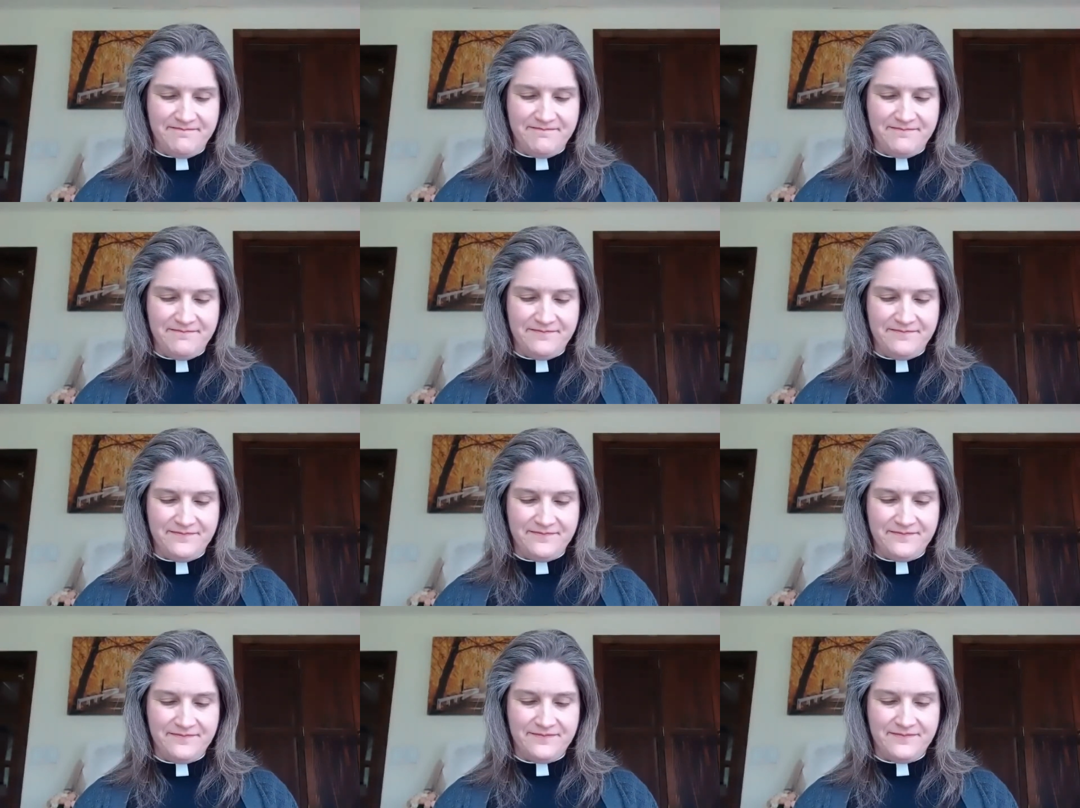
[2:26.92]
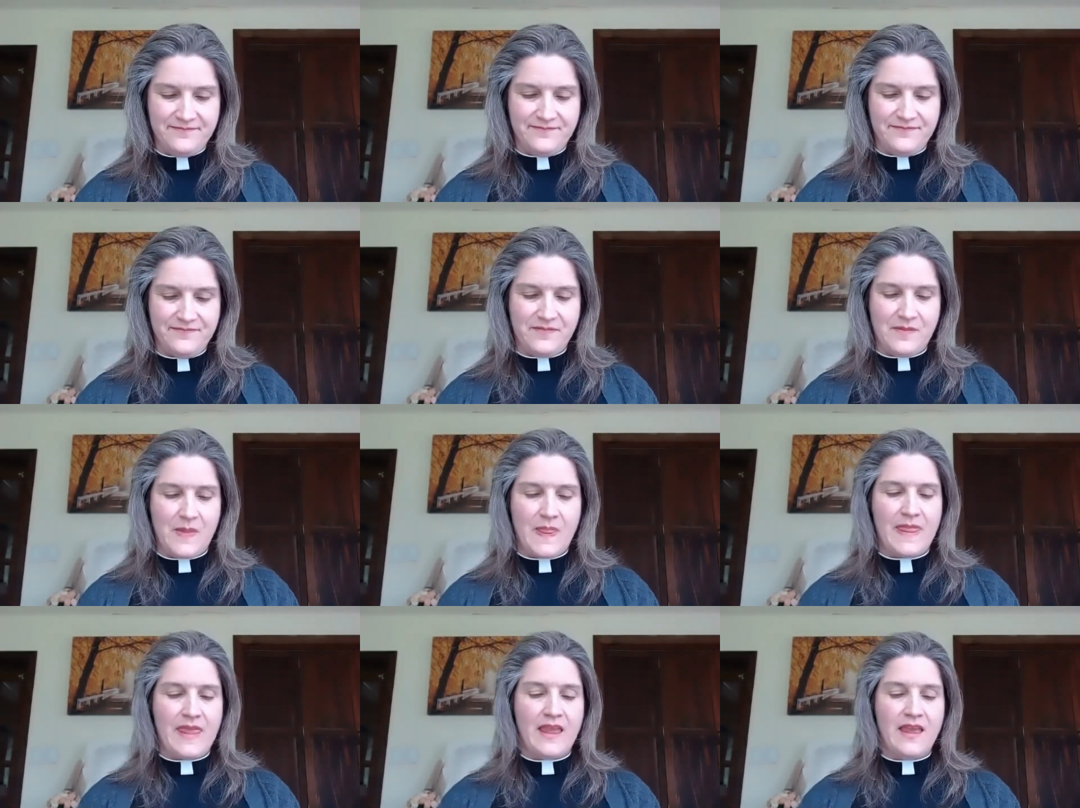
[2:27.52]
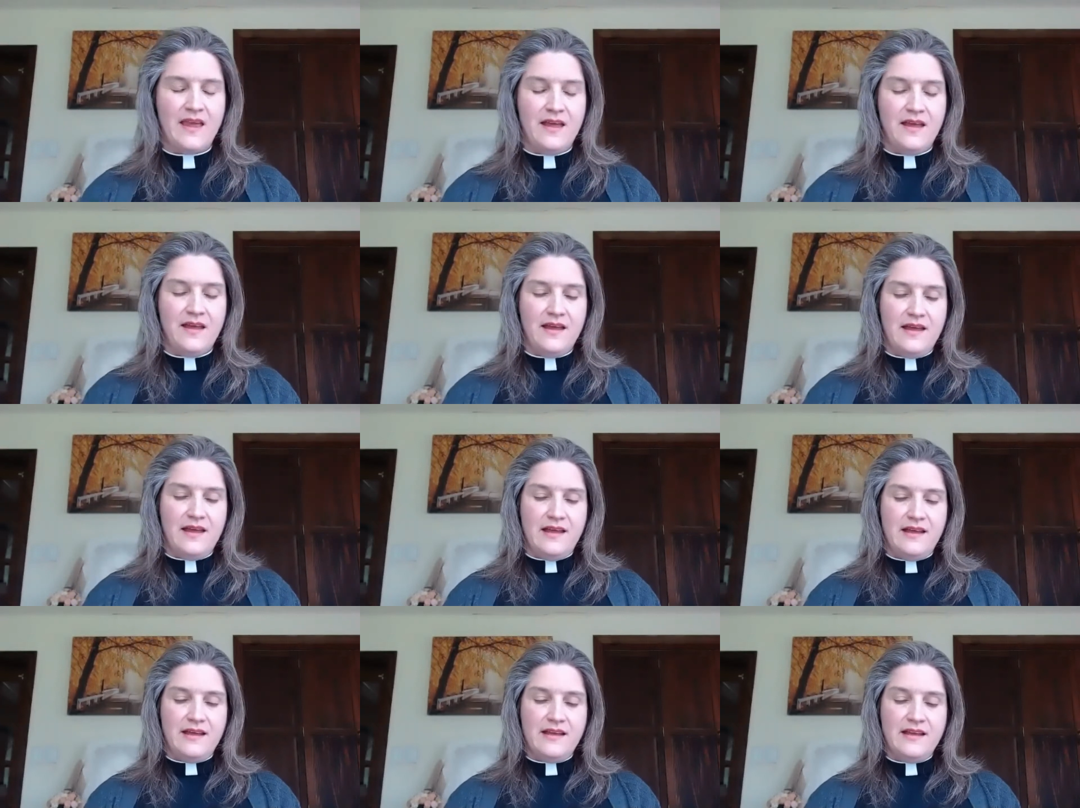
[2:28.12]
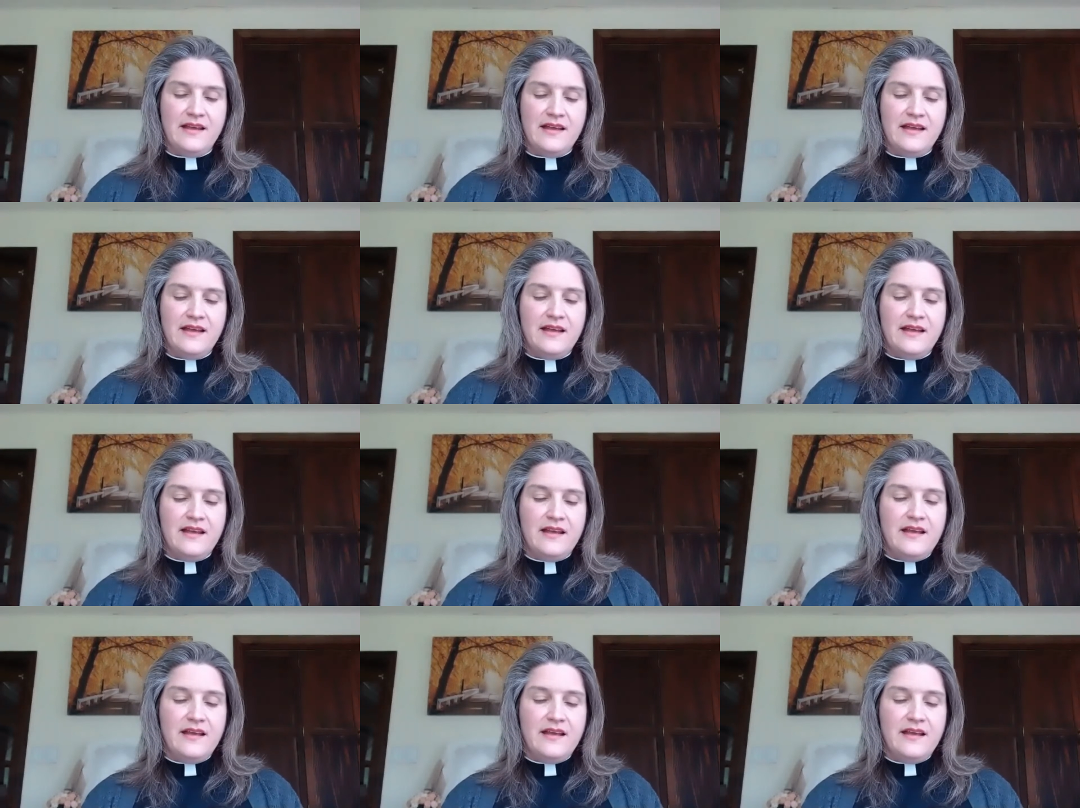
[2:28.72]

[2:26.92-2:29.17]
Nobody speaks.